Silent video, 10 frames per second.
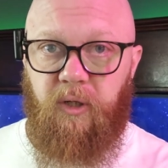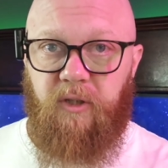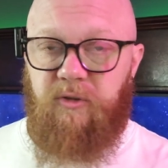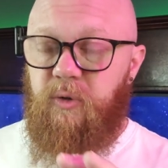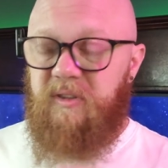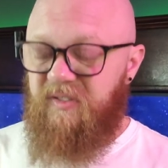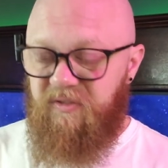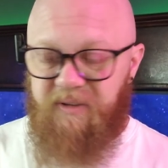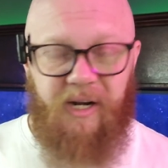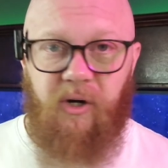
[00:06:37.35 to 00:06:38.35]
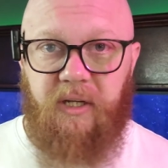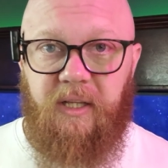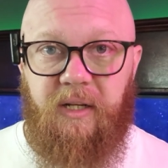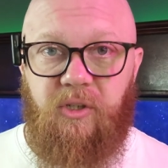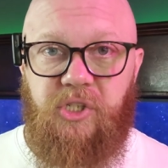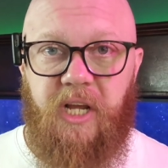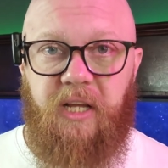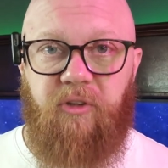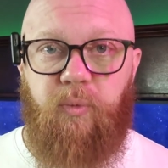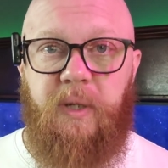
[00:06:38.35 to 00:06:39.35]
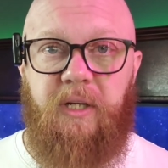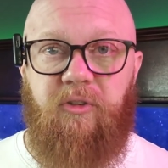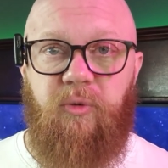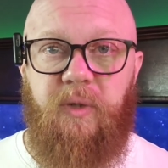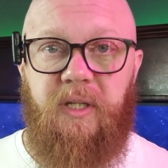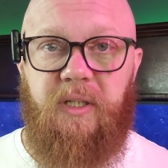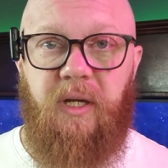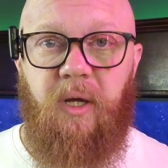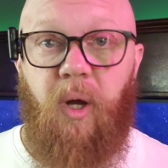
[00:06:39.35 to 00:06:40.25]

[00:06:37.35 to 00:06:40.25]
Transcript: So it's very little change week to week.